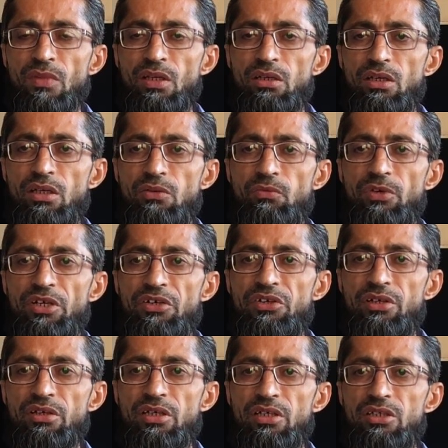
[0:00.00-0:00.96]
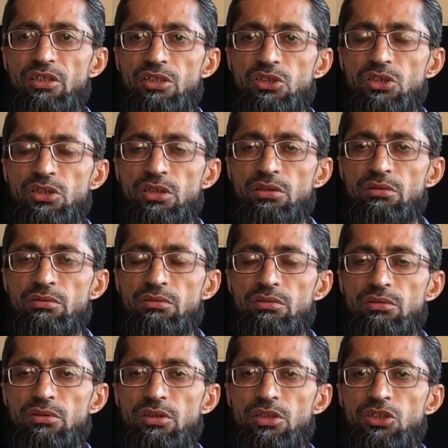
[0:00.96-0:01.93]
in weather condition
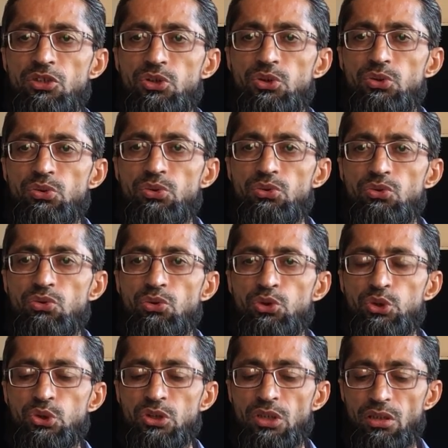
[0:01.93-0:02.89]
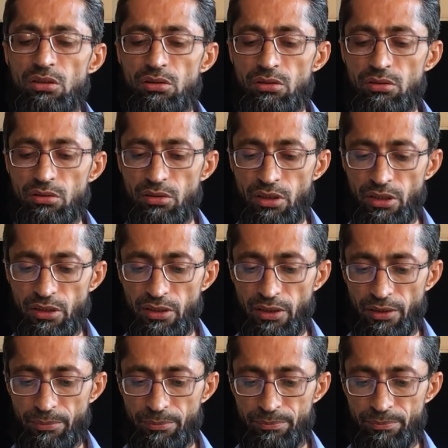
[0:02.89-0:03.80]
into coastal area.